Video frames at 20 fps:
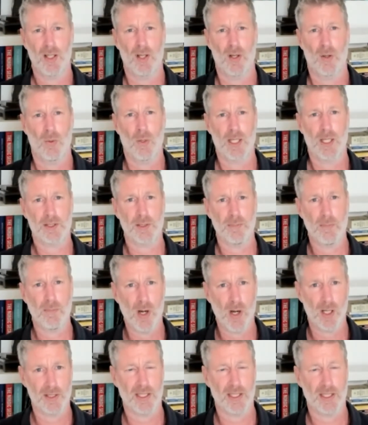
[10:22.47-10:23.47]
where
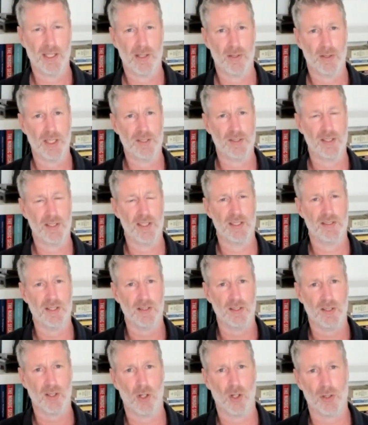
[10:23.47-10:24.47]
demand increases
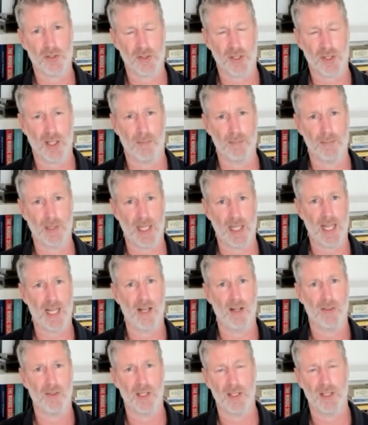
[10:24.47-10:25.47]
and costs come
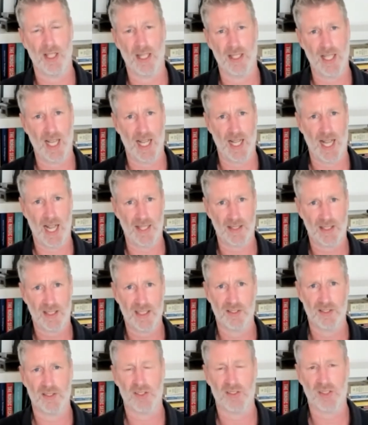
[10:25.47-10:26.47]
down, and
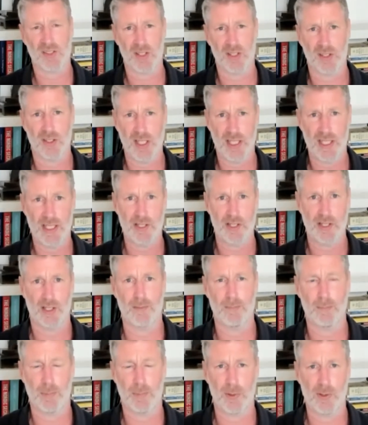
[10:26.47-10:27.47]
there's this continual
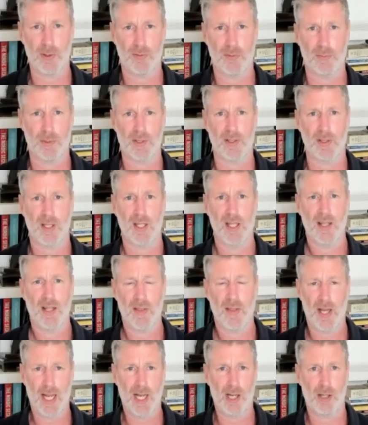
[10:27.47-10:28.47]
improvement
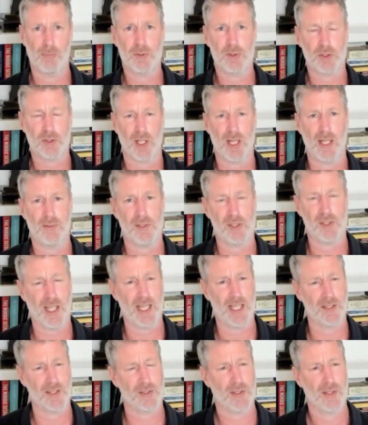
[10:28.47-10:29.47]
that helps drive
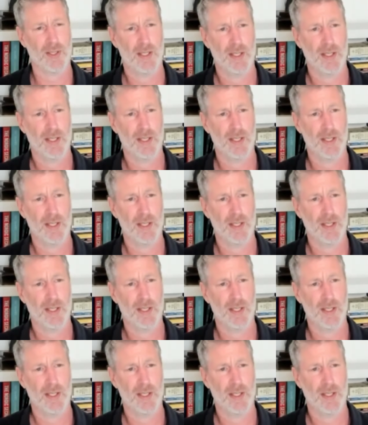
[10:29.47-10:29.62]
change.